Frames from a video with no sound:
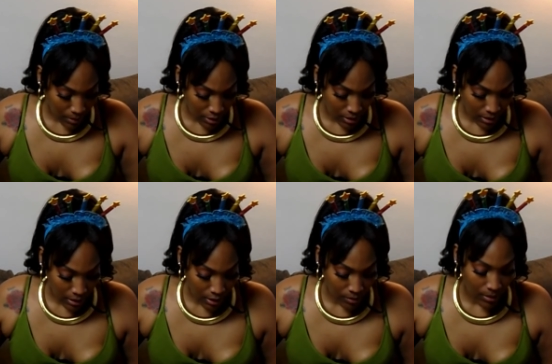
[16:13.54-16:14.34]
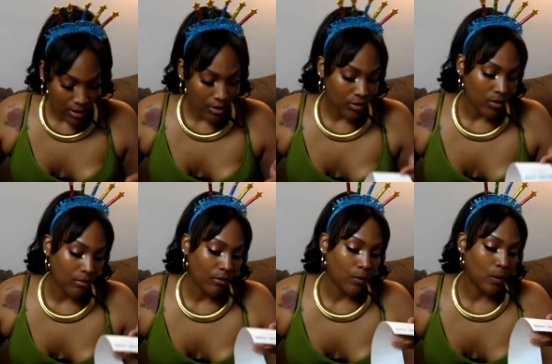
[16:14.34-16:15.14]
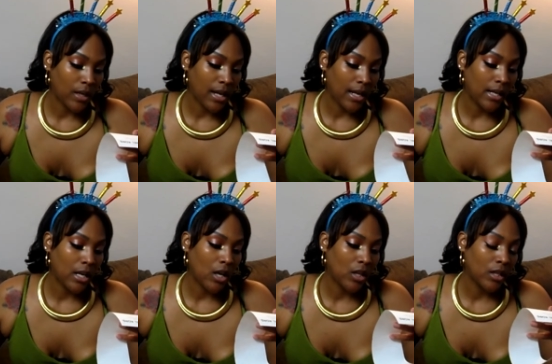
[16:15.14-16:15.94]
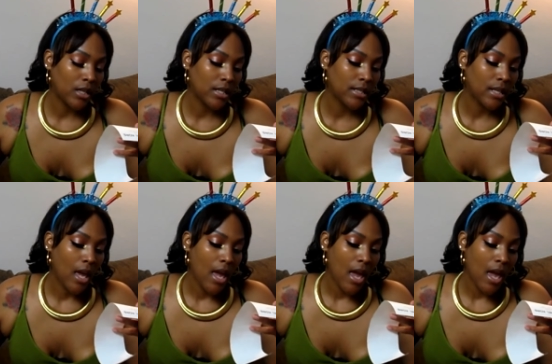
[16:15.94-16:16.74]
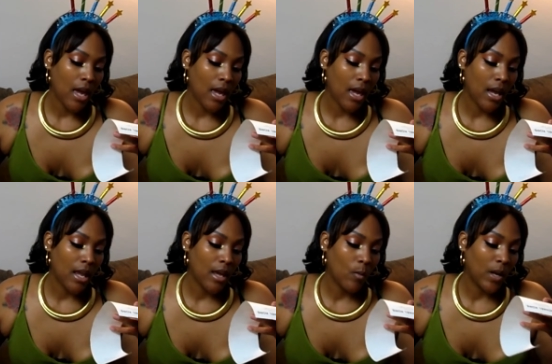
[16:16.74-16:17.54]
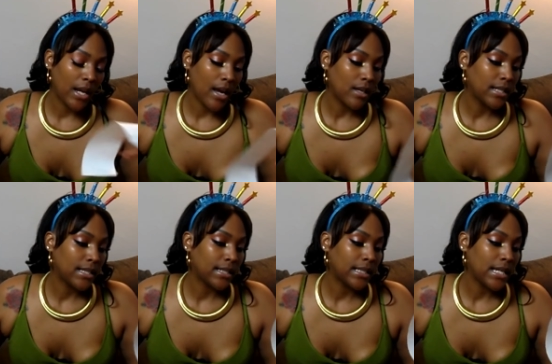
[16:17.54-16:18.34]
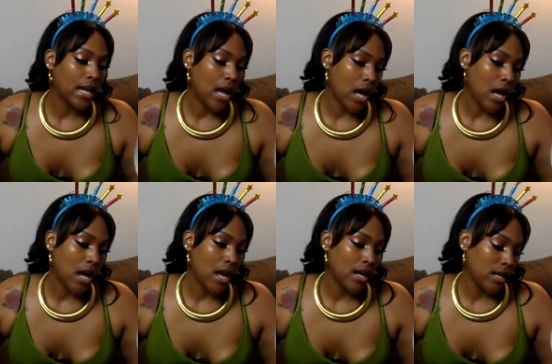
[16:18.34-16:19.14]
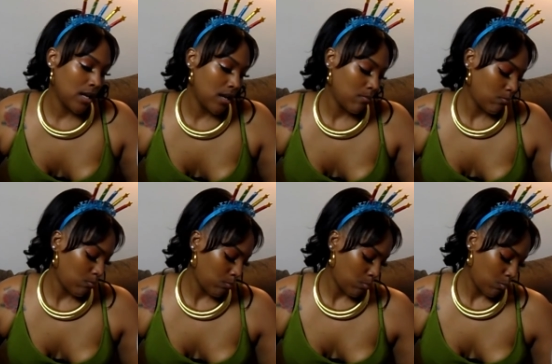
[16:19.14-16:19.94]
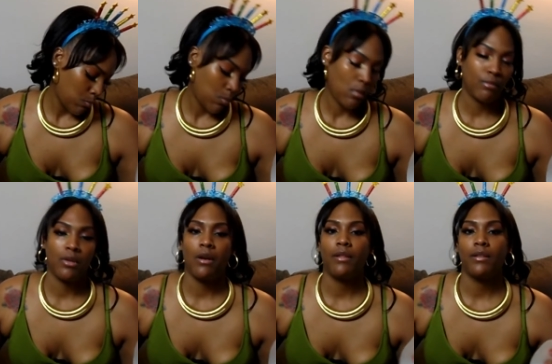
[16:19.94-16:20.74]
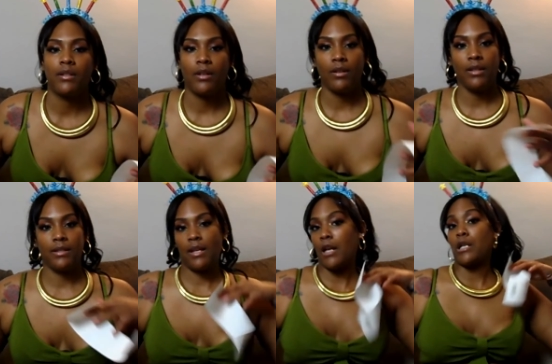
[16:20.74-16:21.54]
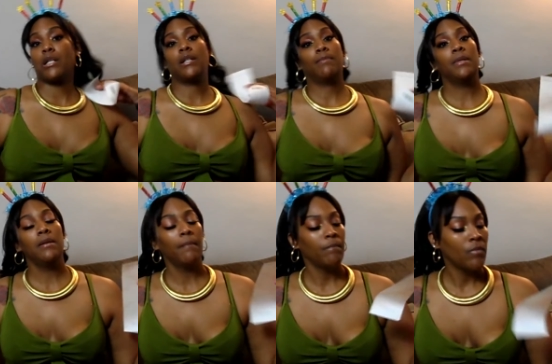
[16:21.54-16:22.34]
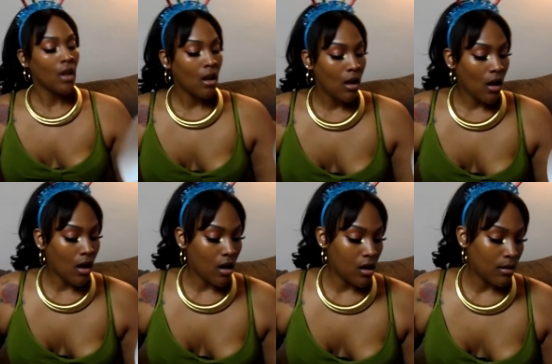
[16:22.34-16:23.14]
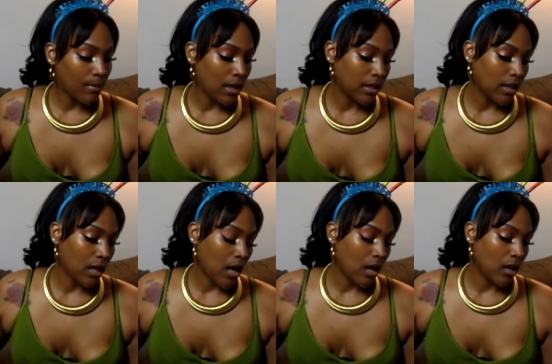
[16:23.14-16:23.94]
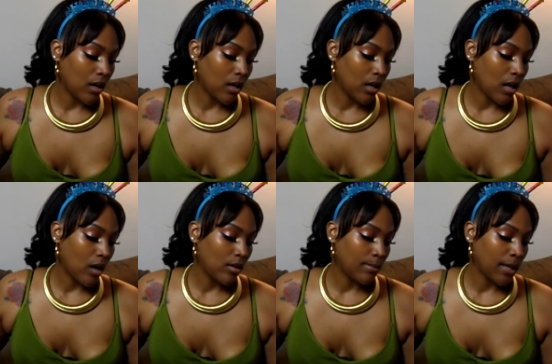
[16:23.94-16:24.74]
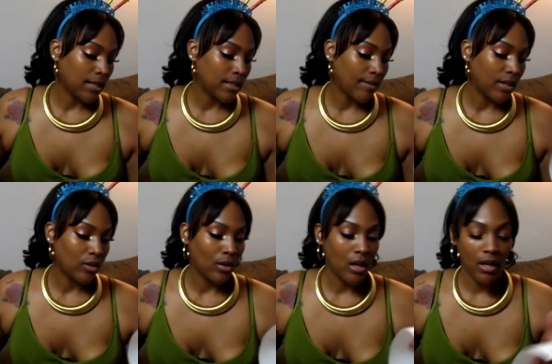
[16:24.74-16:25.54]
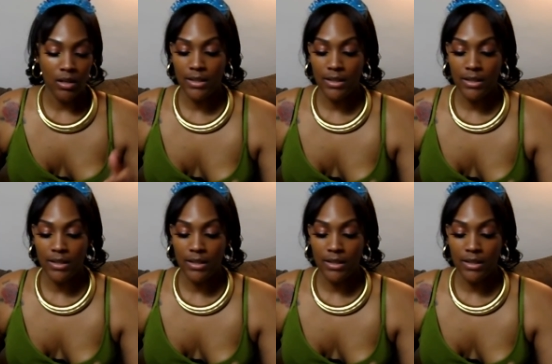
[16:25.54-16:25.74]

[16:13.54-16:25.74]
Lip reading: originally $348 and it went down to $69. Sorry, this girl is like 50. And then I only paid $73.83.